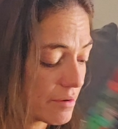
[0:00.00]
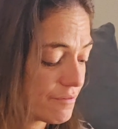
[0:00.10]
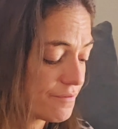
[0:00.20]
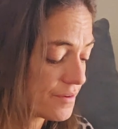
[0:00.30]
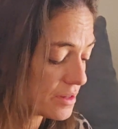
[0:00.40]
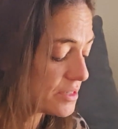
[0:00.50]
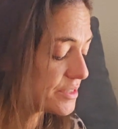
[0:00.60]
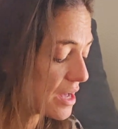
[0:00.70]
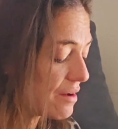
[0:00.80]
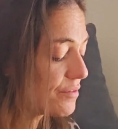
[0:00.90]

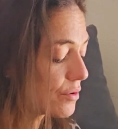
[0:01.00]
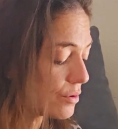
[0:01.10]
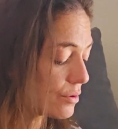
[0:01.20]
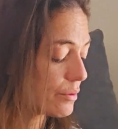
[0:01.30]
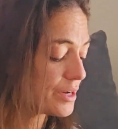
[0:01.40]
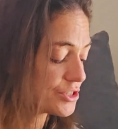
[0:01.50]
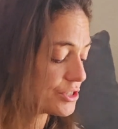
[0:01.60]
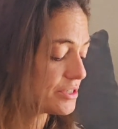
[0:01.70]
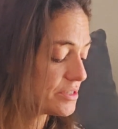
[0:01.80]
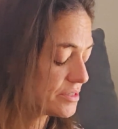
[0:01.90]
philosophical
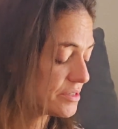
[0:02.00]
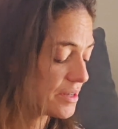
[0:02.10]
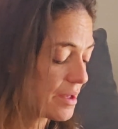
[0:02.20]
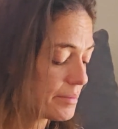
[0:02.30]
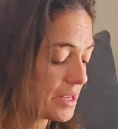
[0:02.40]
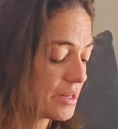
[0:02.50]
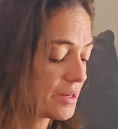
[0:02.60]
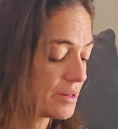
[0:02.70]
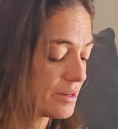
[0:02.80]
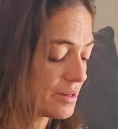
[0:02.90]
questions. I
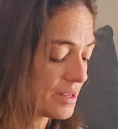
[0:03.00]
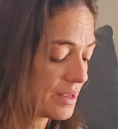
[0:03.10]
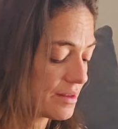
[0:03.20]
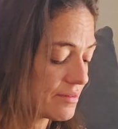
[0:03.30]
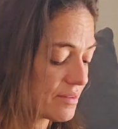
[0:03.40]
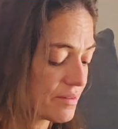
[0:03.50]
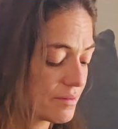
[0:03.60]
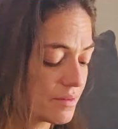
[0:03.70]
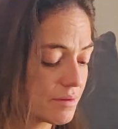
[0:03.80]
mean, it's the